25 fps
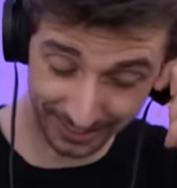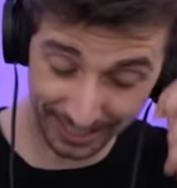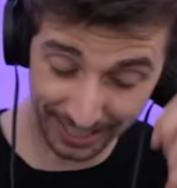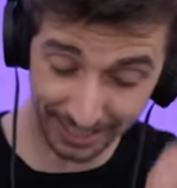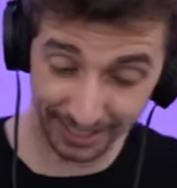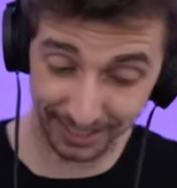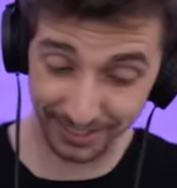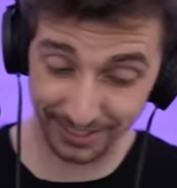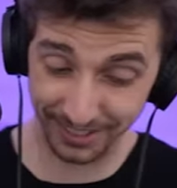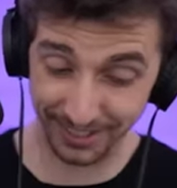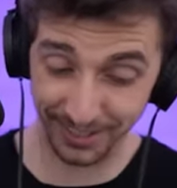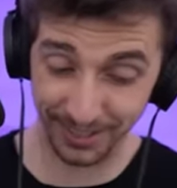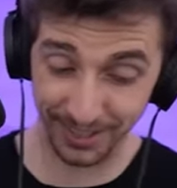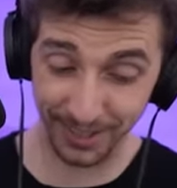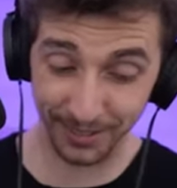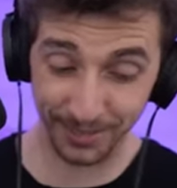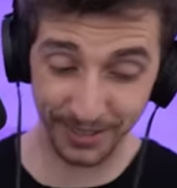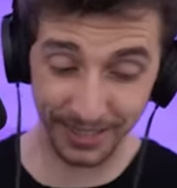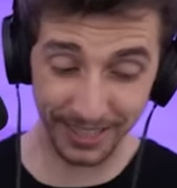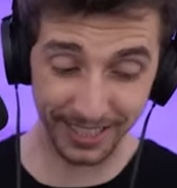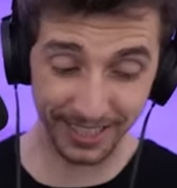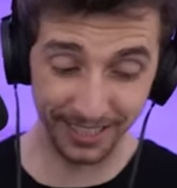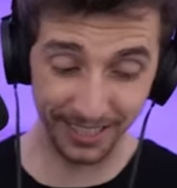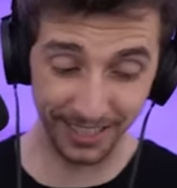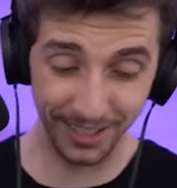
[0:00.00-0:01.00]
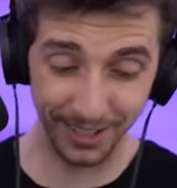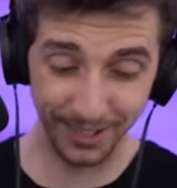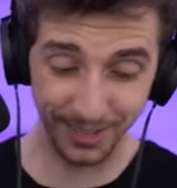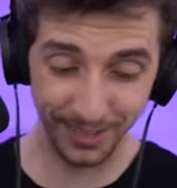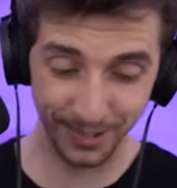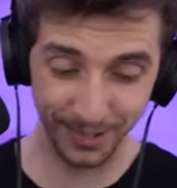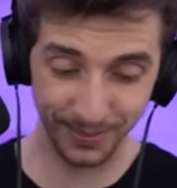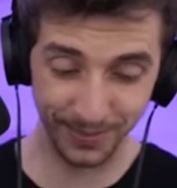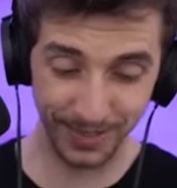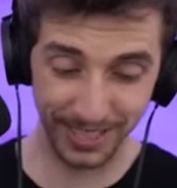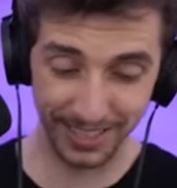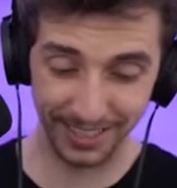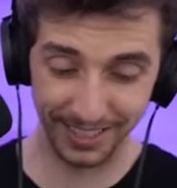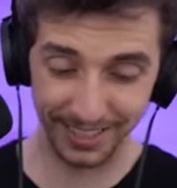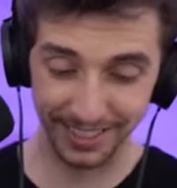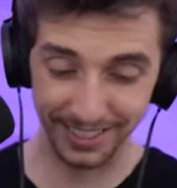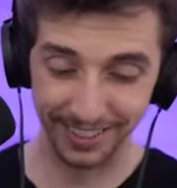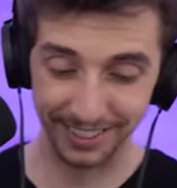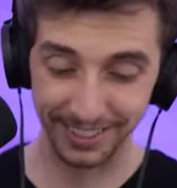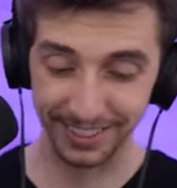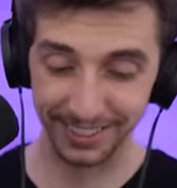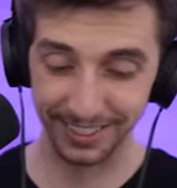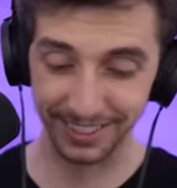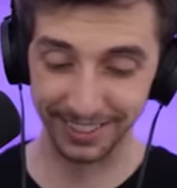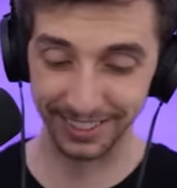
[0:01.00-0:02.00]
It's gonna be close, man!
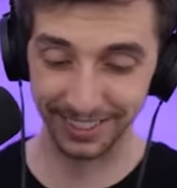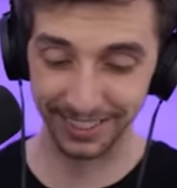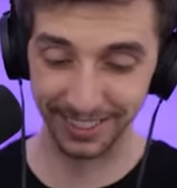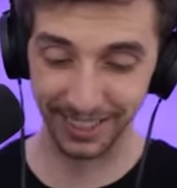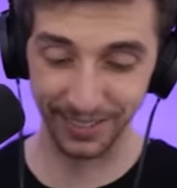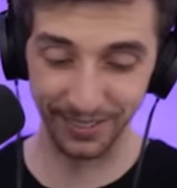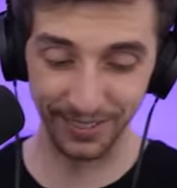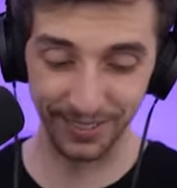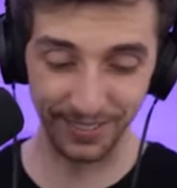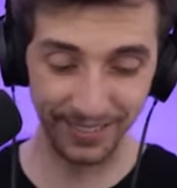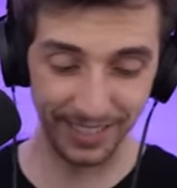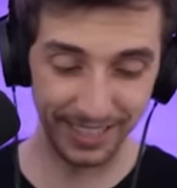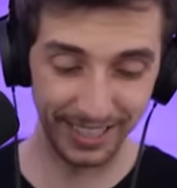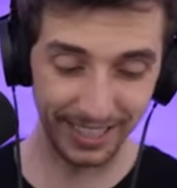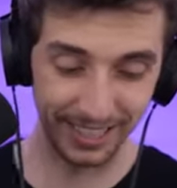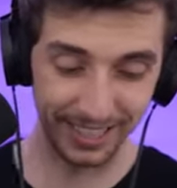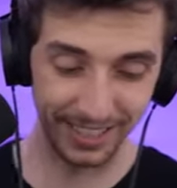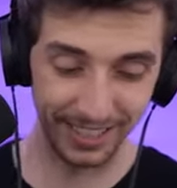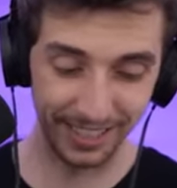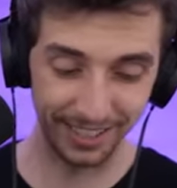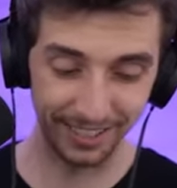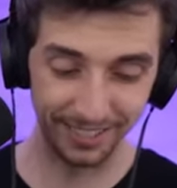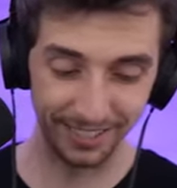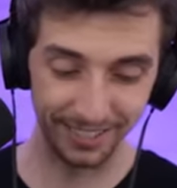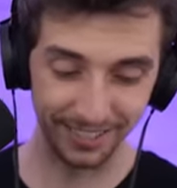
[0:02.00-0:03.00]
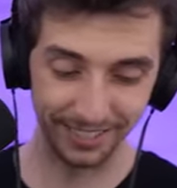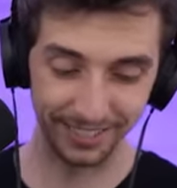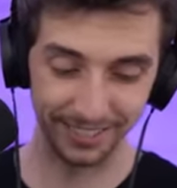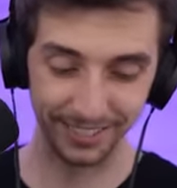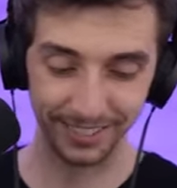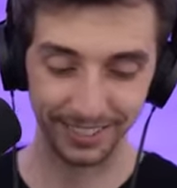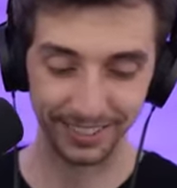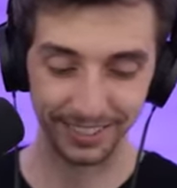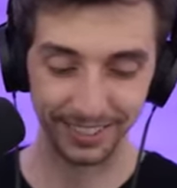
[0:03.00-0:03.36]
It's gonna be really close!